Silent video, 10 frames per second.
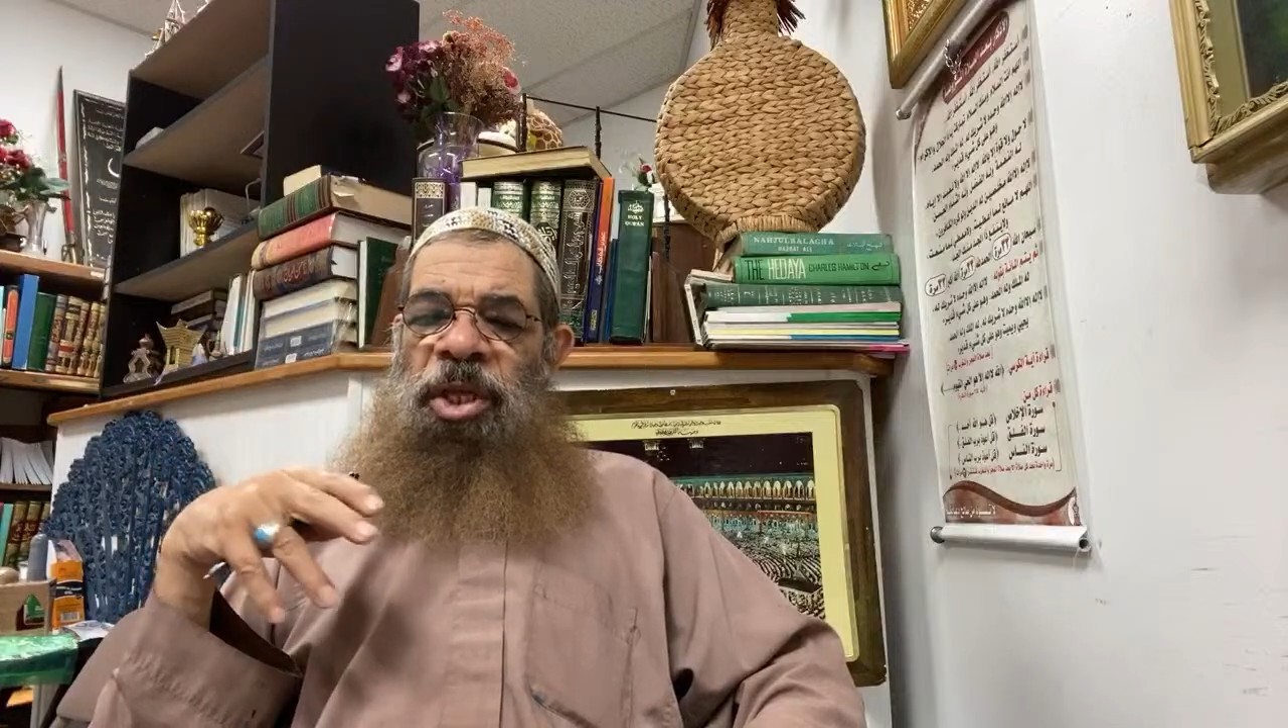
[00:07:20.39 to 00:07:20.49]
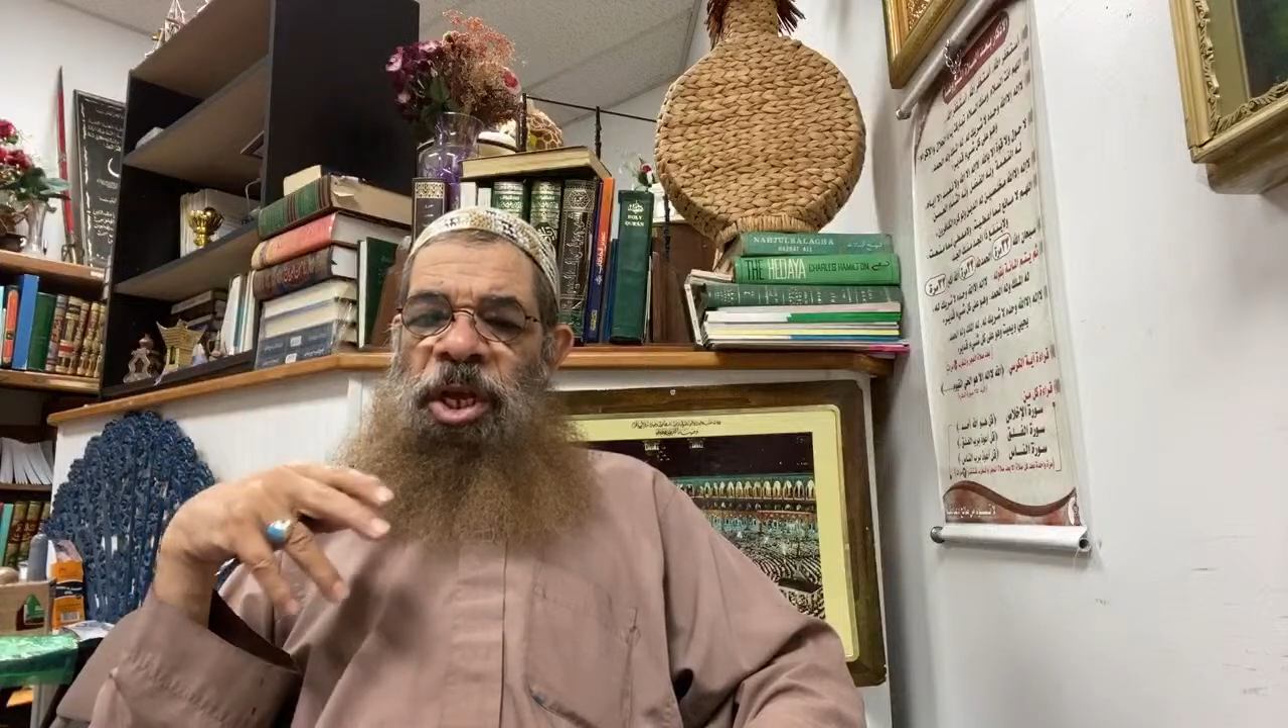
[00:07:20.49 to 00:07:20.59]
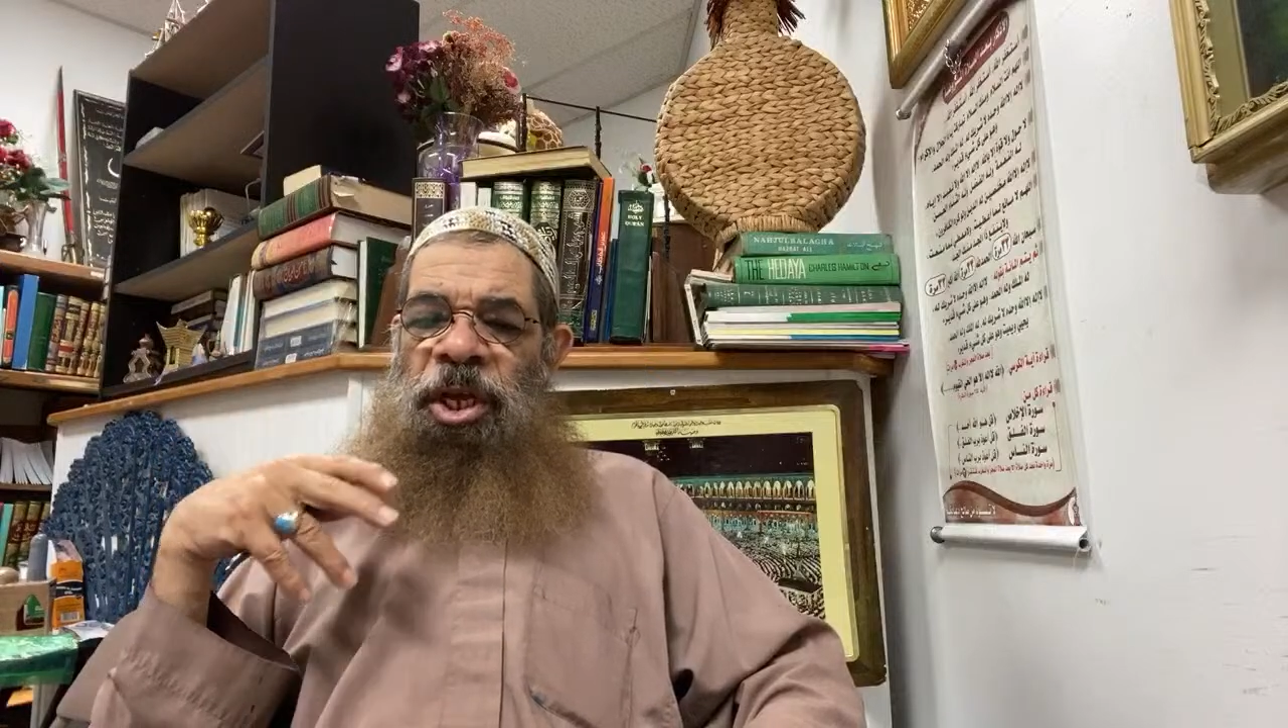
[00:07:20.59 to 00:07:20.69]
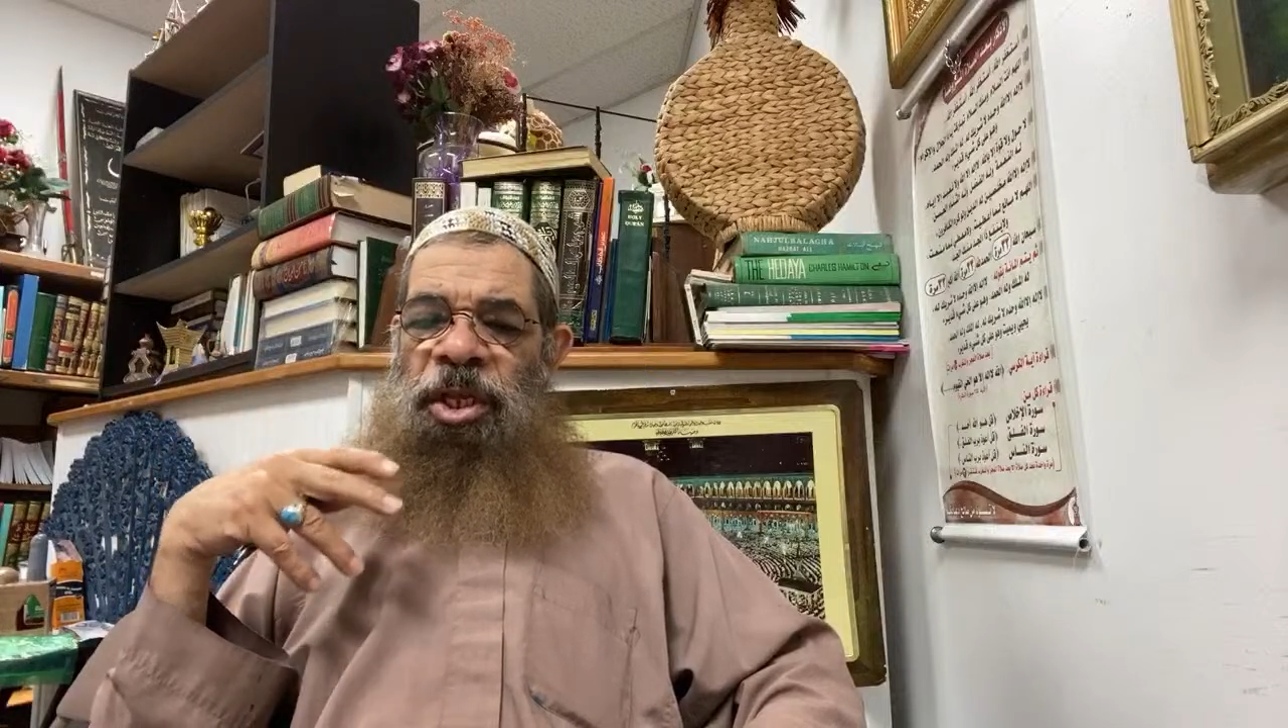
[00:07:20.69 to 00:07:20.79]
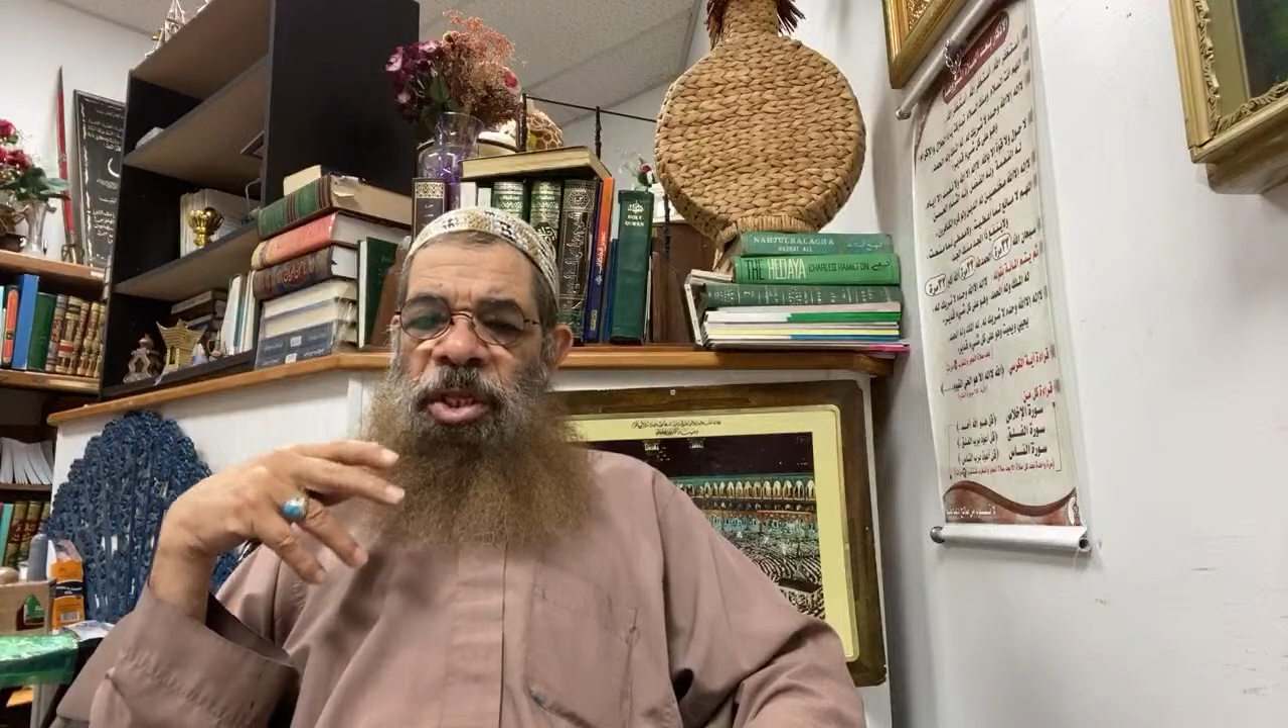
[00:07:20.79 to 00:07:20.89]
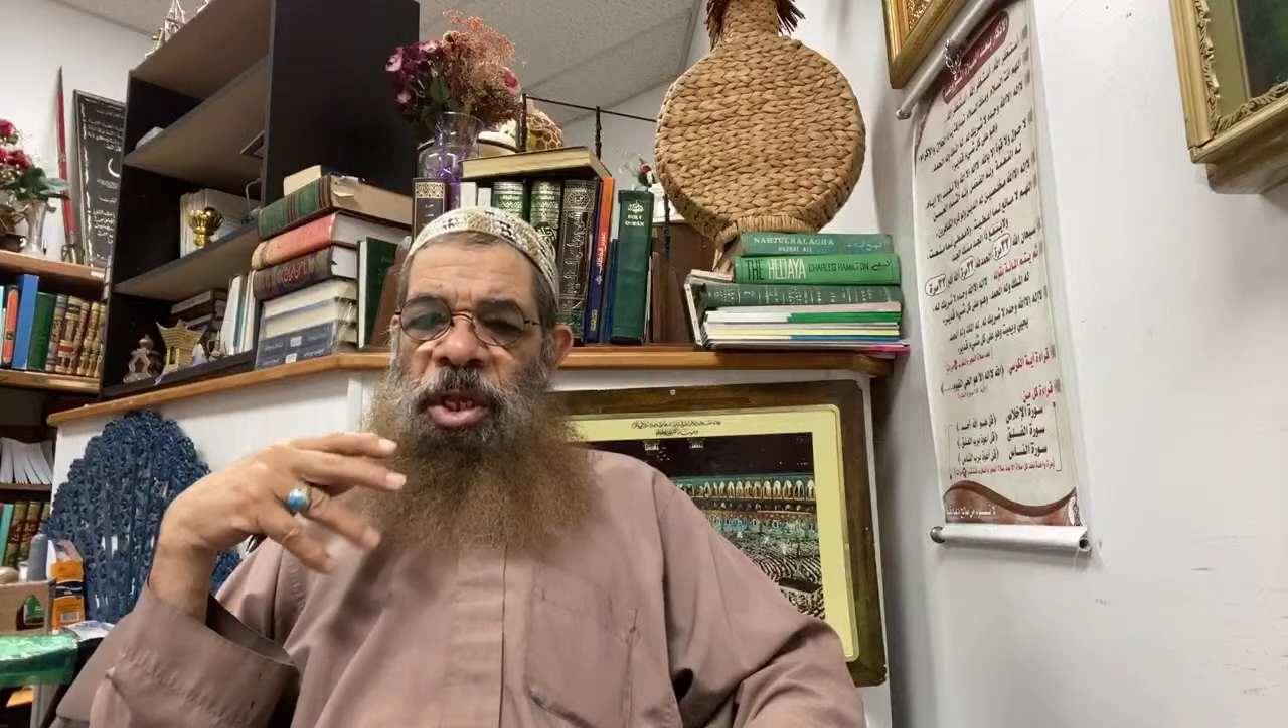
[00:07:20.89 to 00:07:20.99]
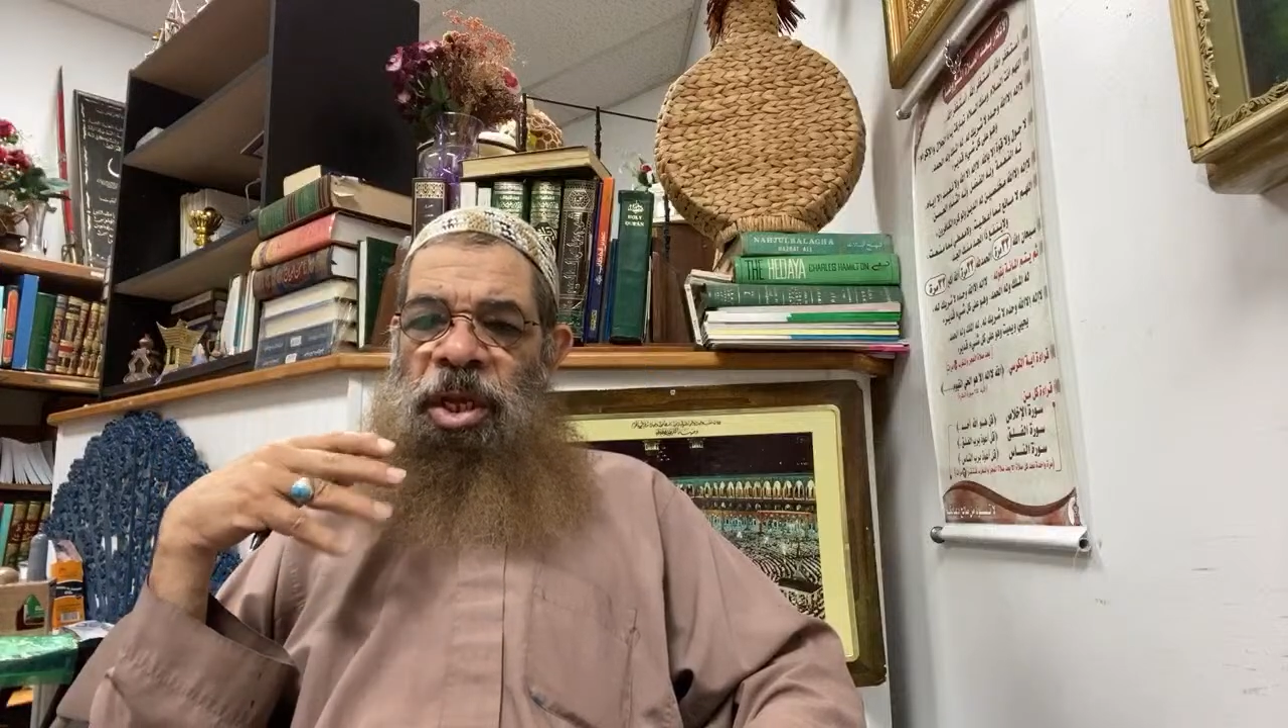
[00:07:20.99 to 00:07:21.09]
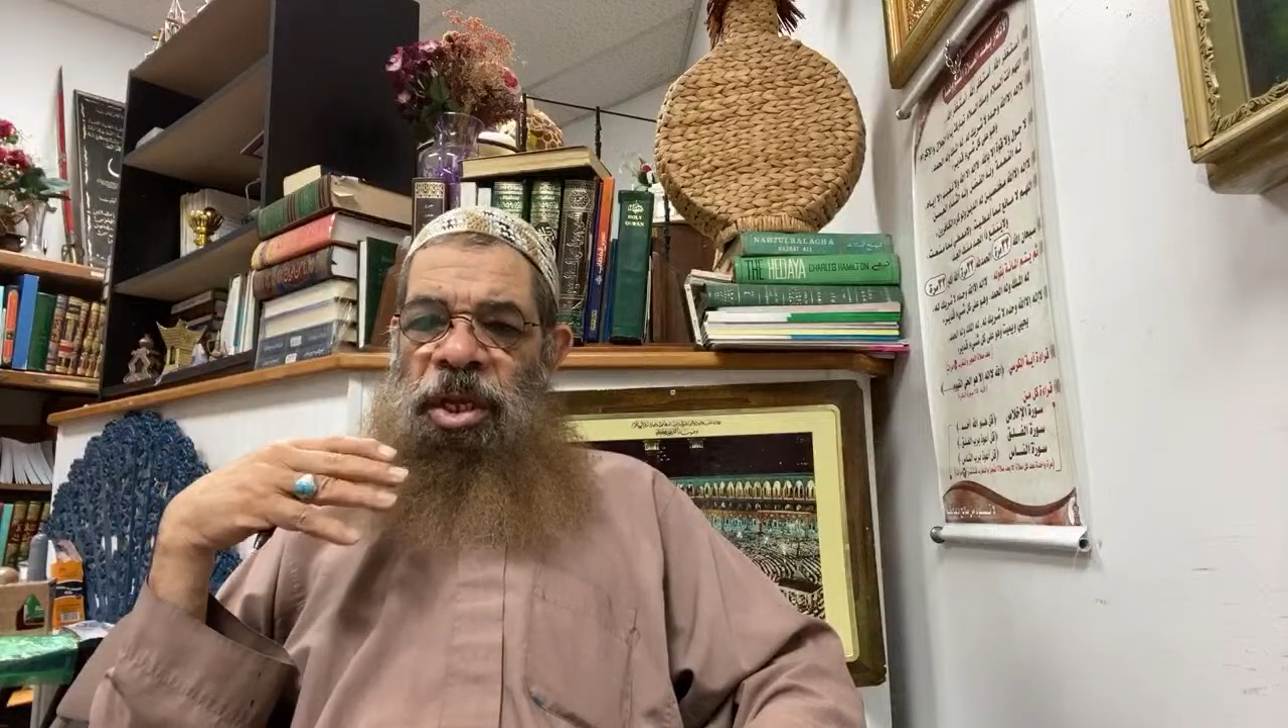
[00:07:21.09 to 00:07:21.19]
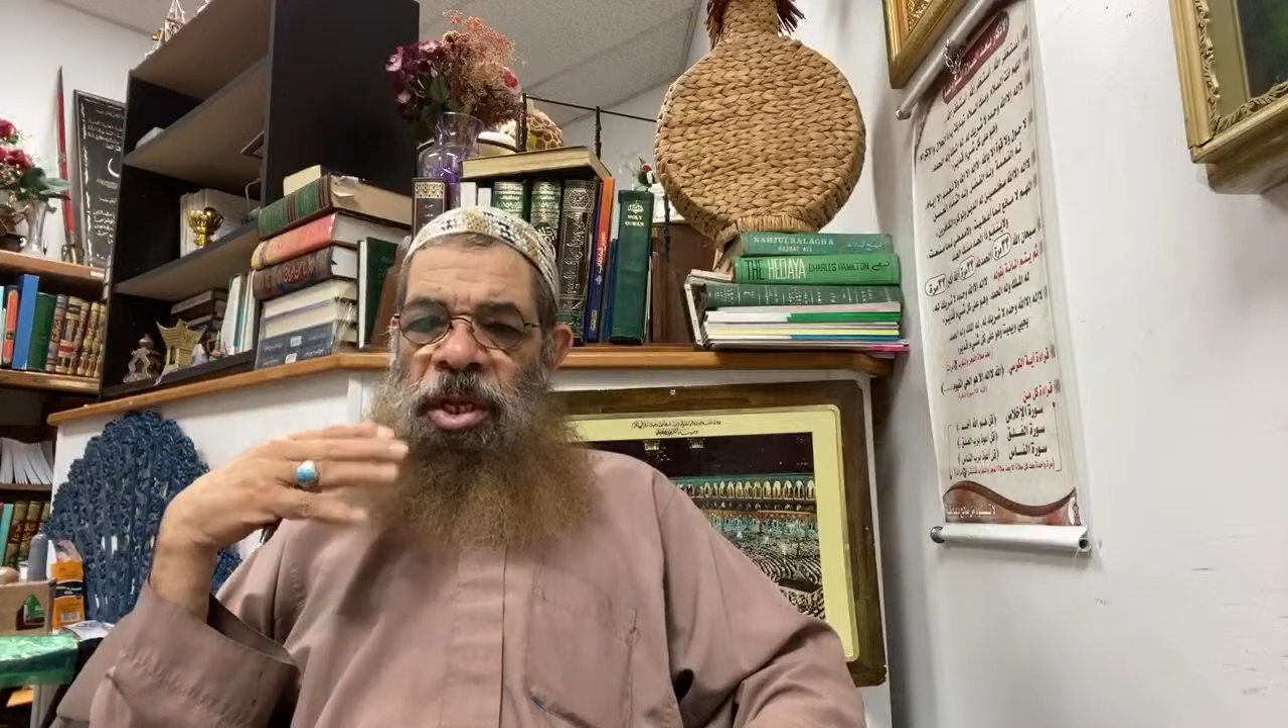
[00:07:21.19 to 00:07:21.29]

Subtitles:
the iddah